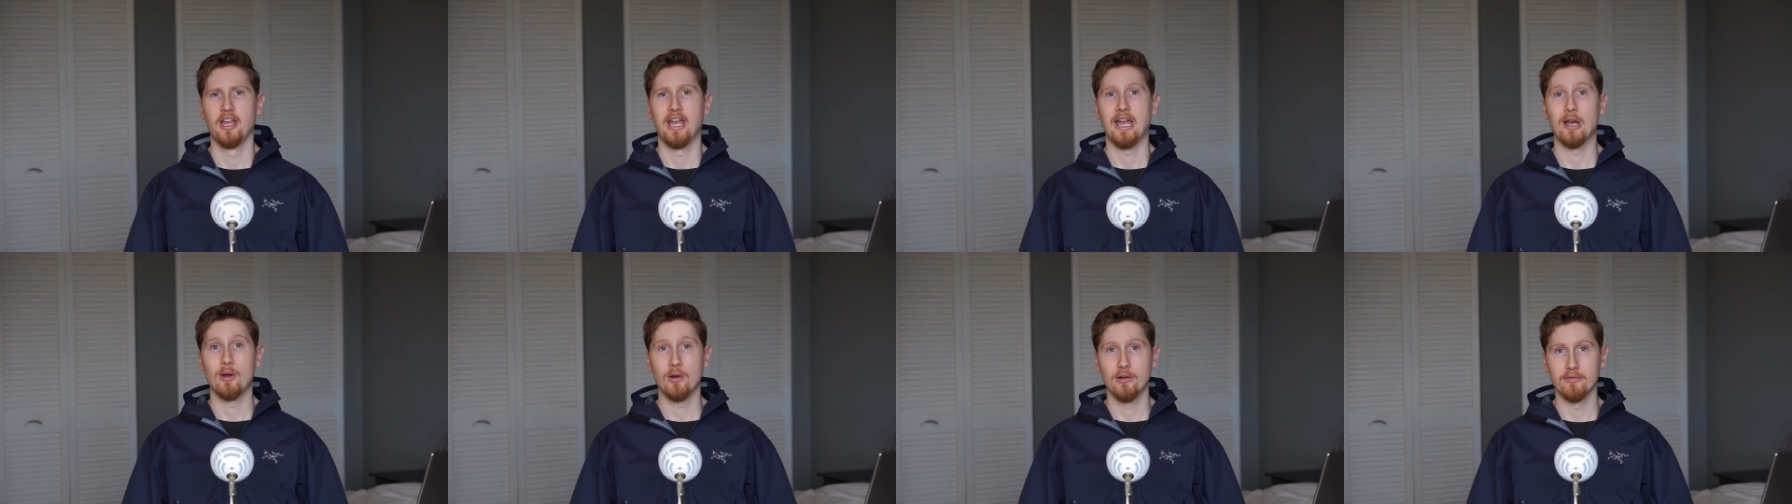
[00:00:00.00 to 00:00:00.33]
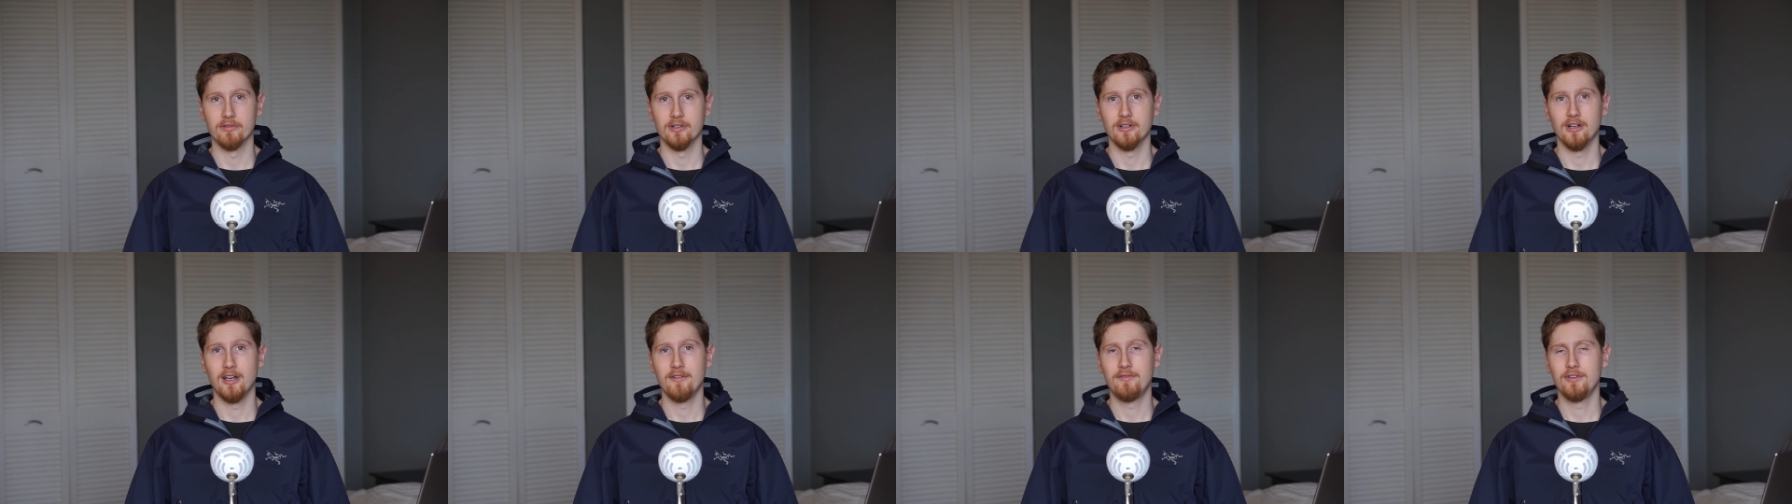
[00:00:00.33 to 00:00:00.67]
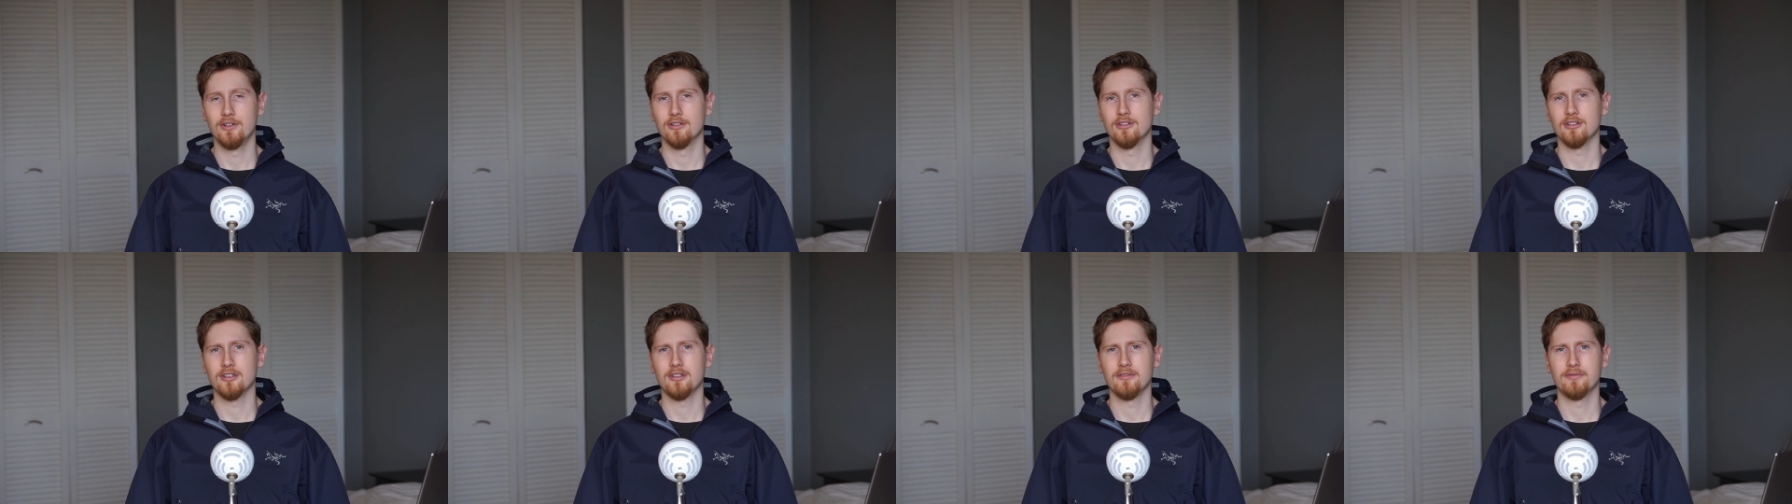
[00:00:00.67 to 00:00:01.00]
However, if you're
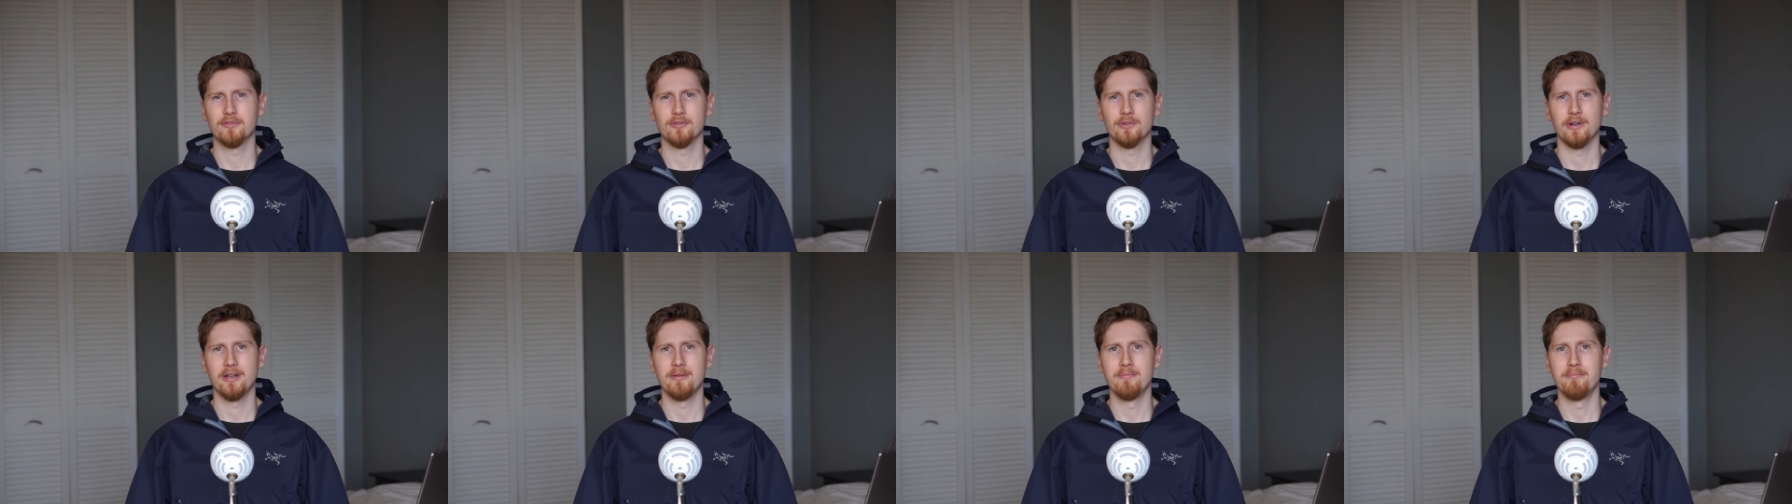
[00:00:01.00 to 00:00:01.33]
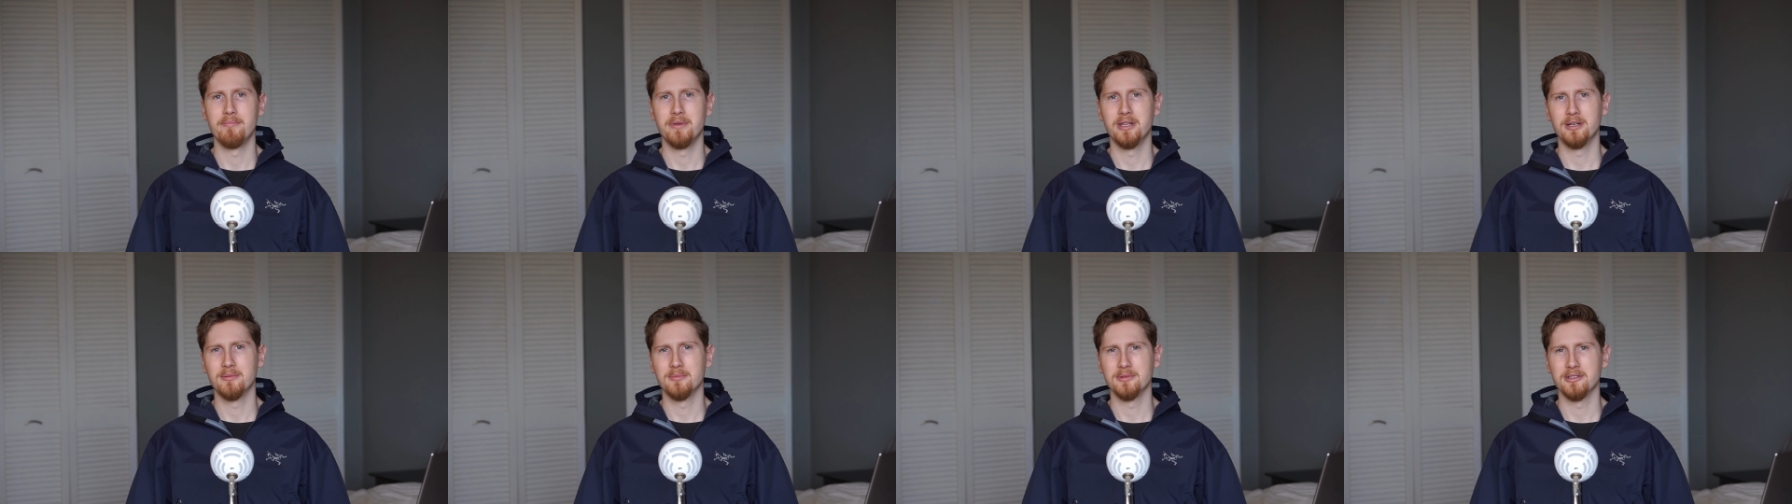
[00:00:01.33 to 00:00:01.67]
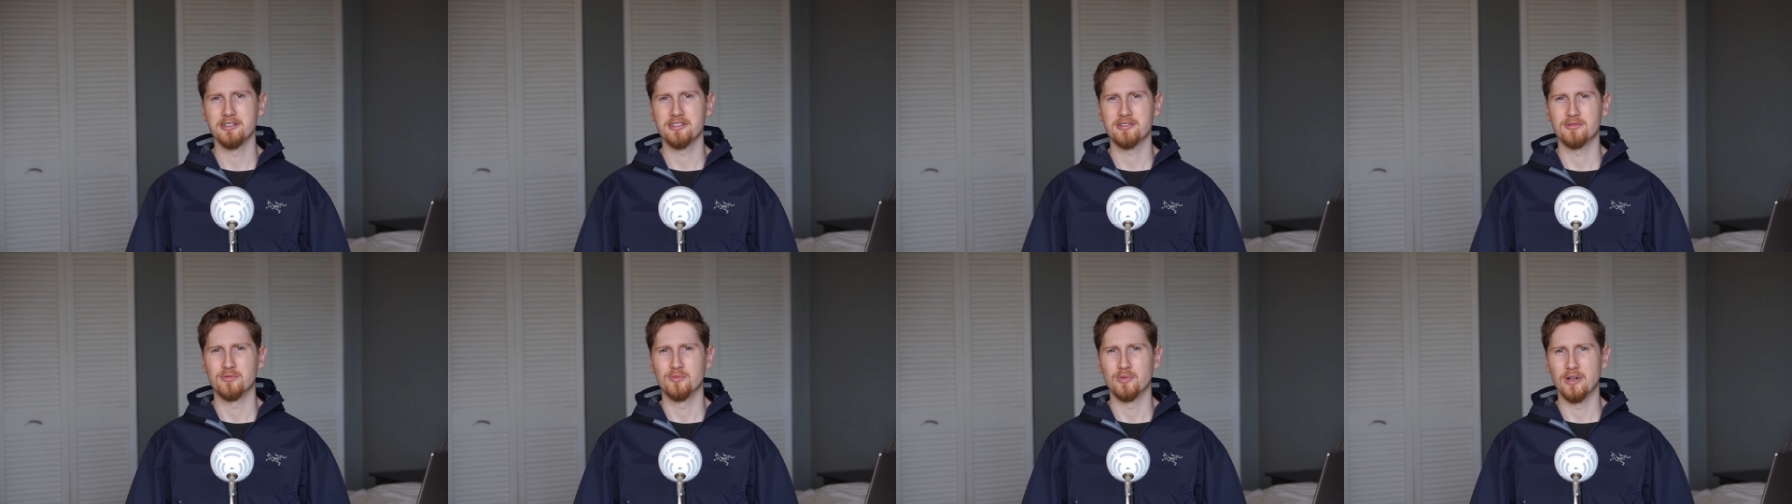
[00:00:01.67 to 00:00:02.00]
looking for a
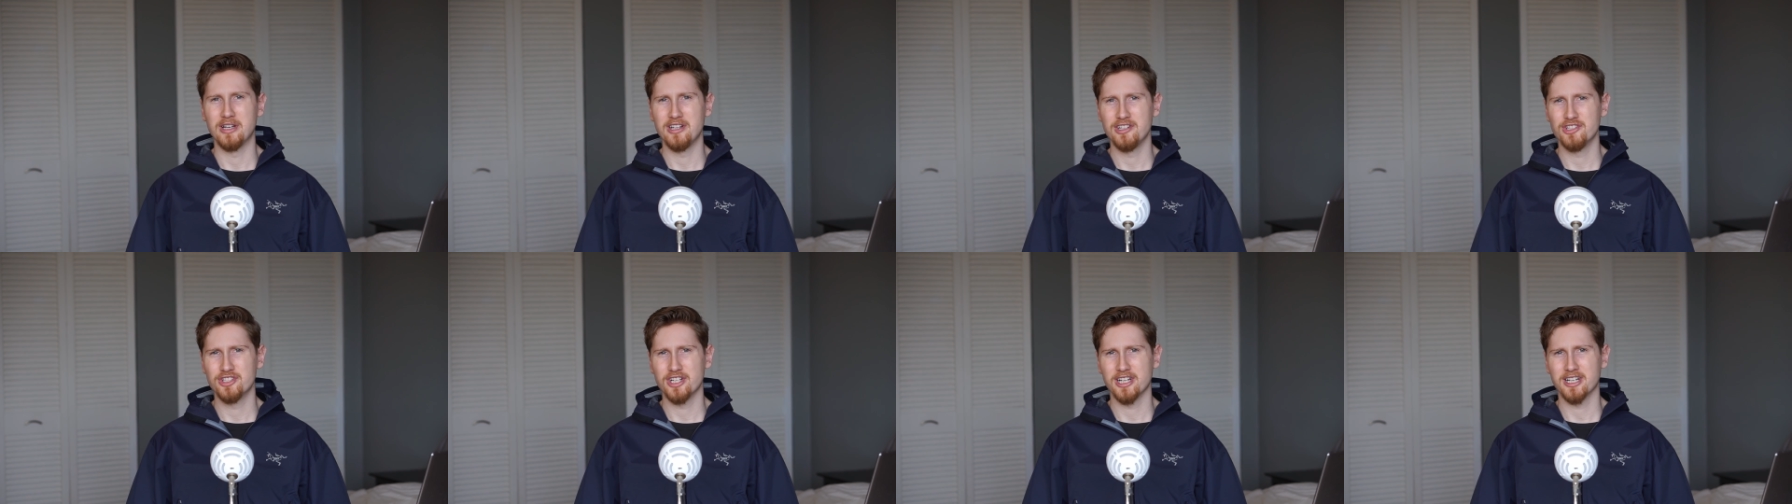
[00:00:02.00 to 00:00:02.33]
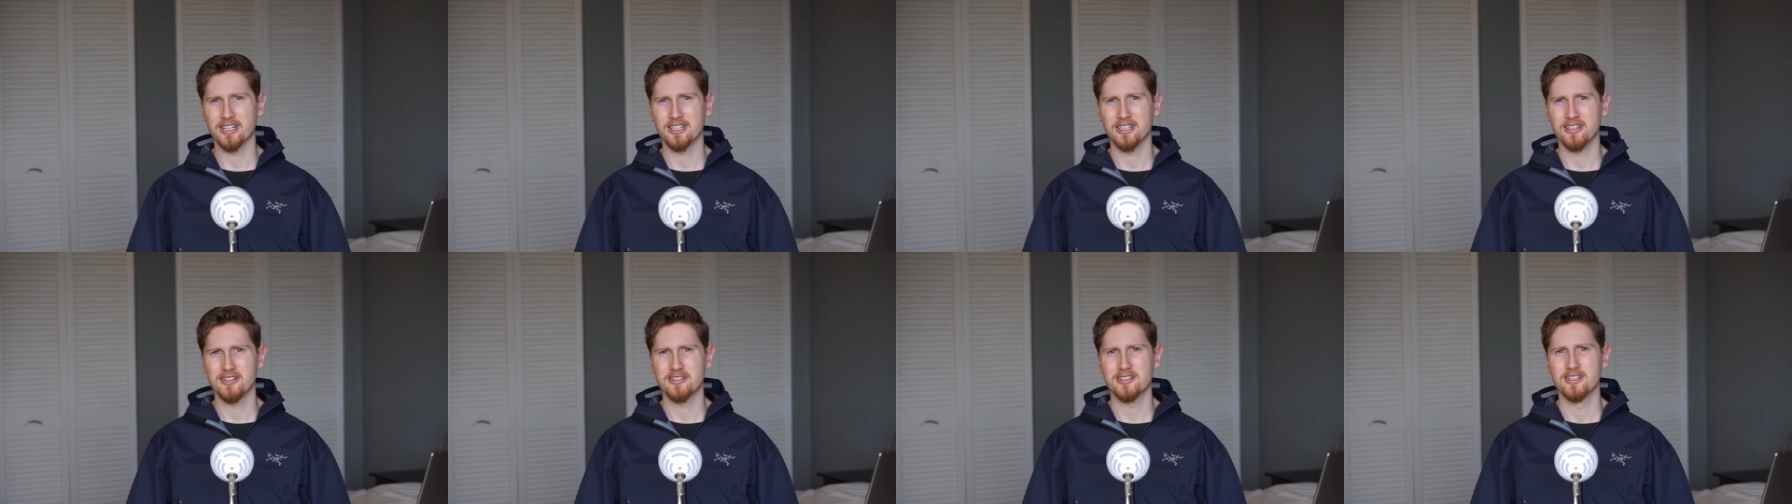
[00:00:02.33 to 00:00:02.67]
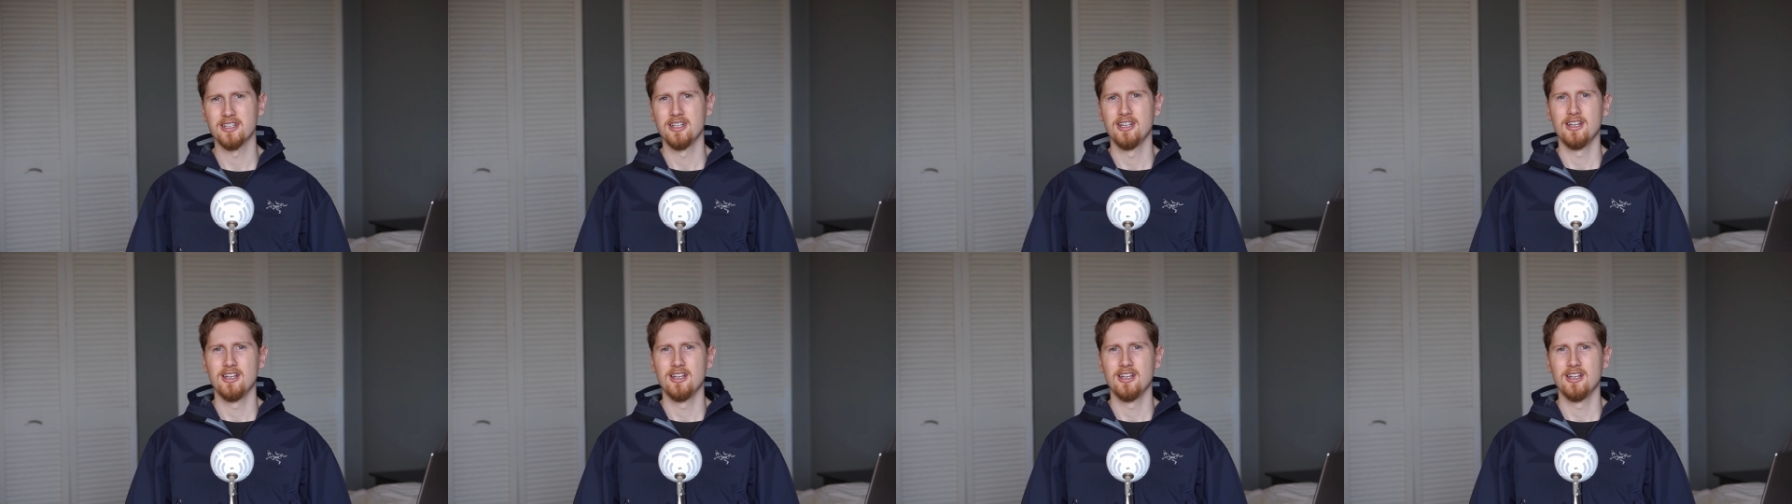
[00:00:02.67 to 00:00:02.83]
minimalist rain jacket